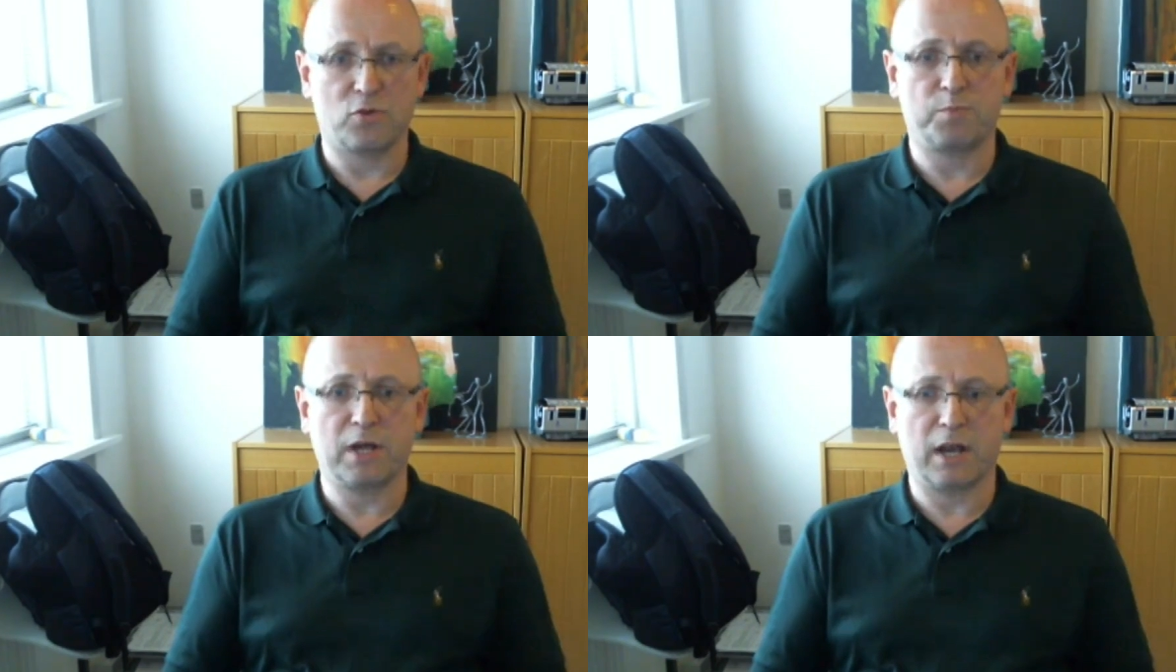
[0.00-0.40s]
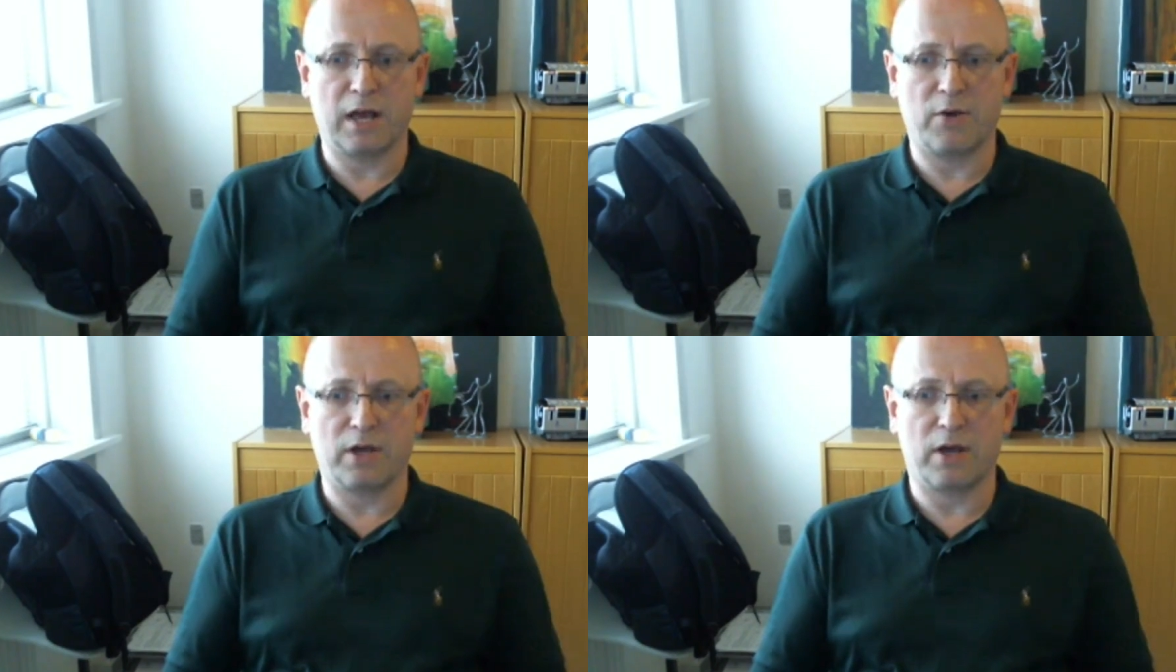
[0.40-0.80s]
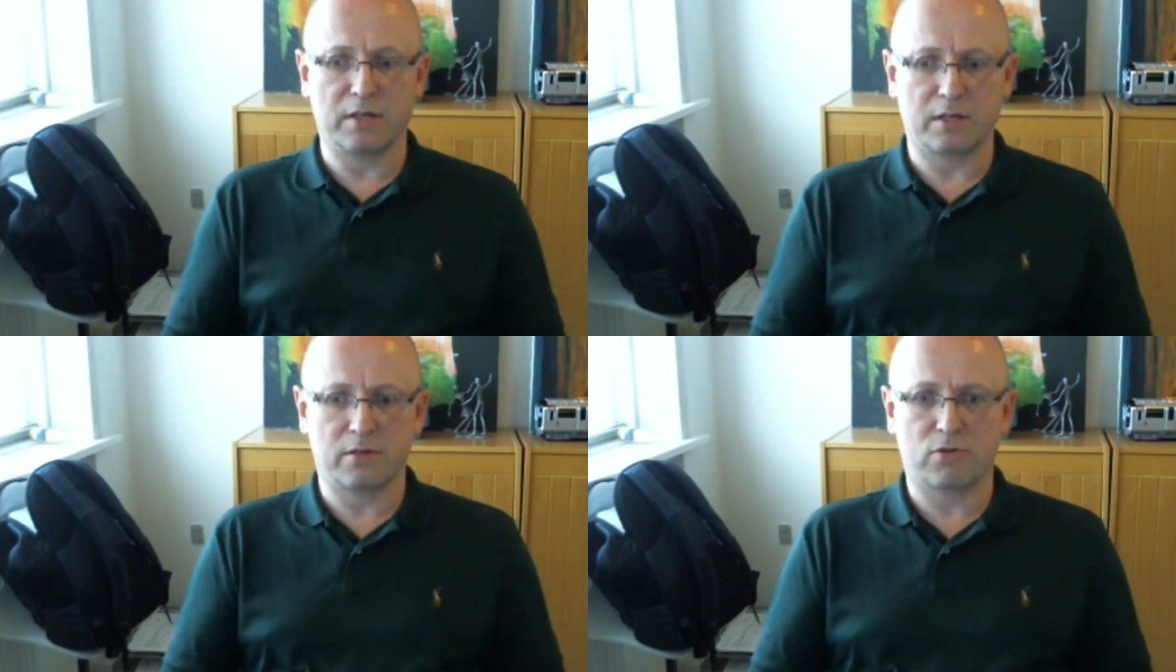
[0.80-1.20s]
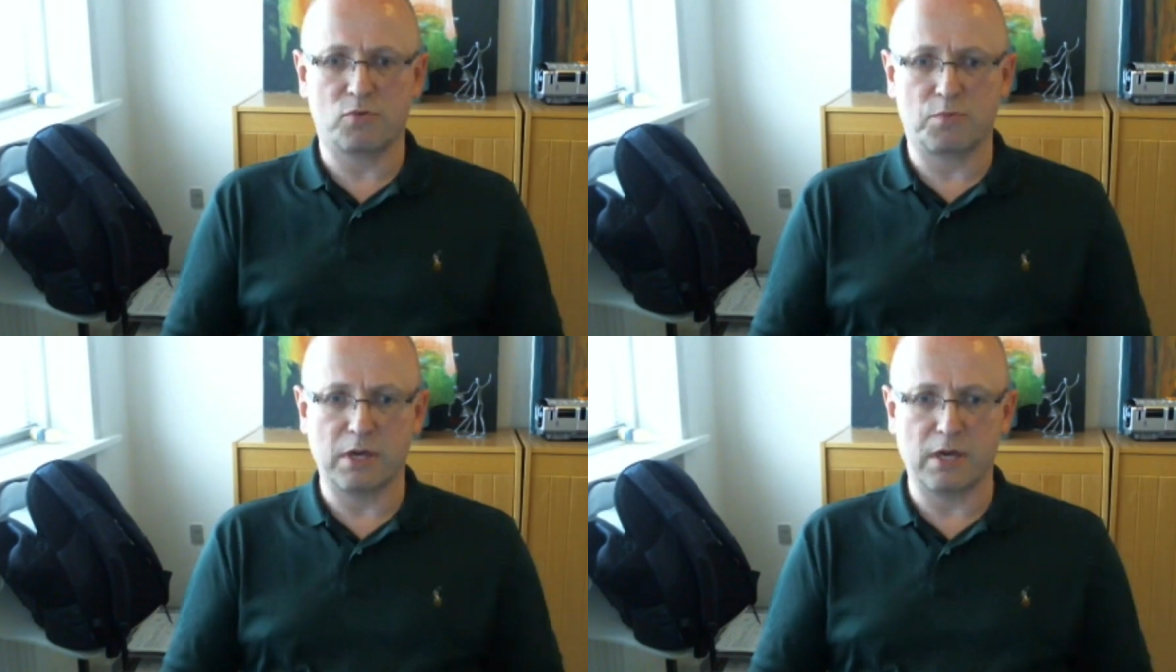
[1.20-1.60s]
So that should be allowing
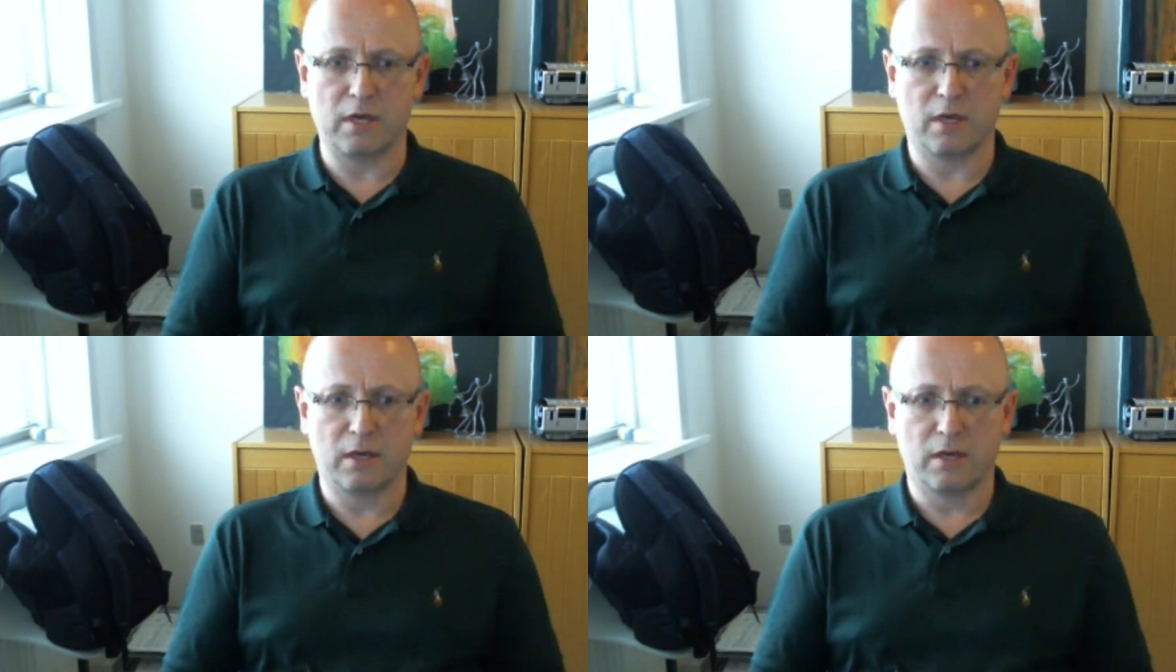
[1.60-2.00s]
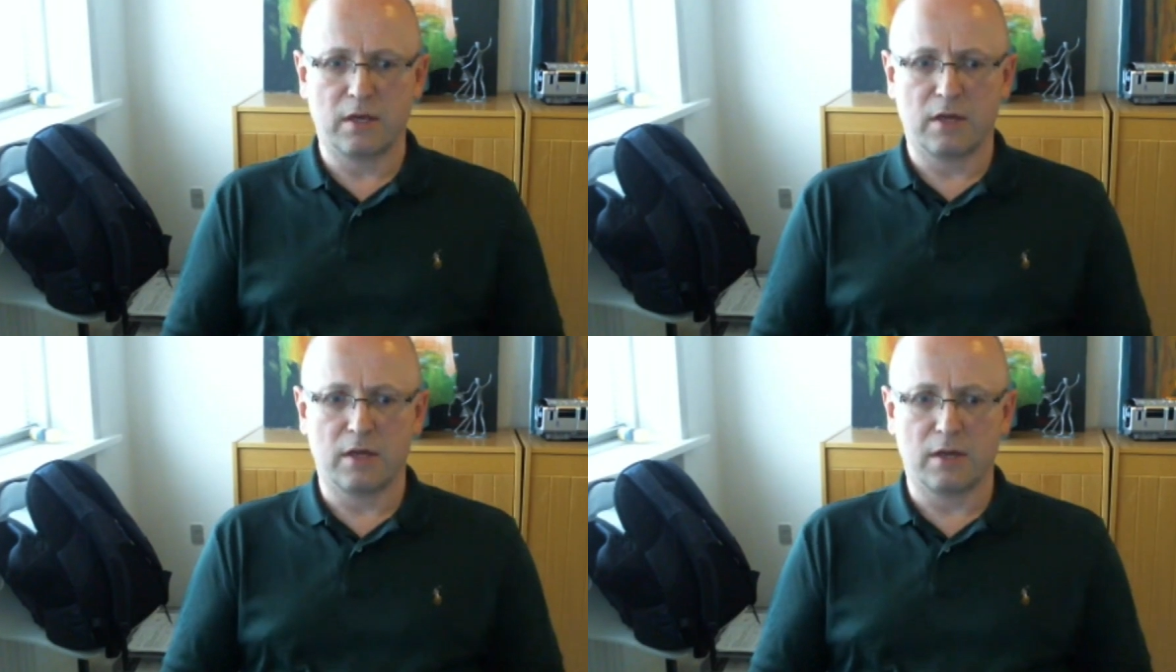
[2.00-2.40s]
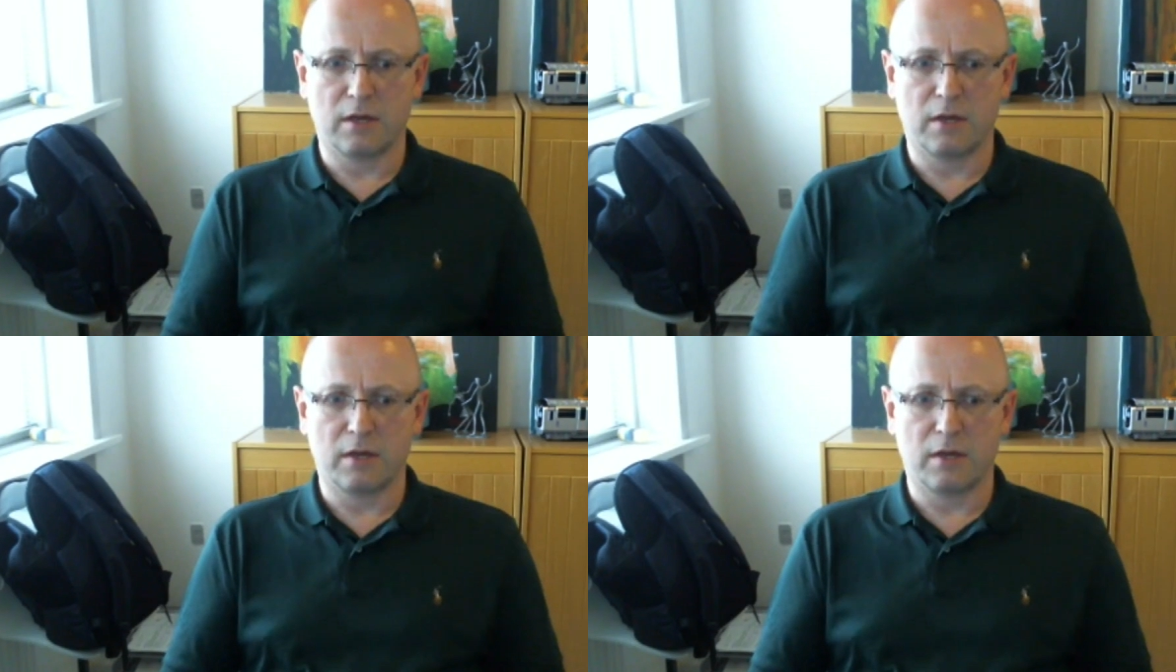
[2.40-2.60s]
us to be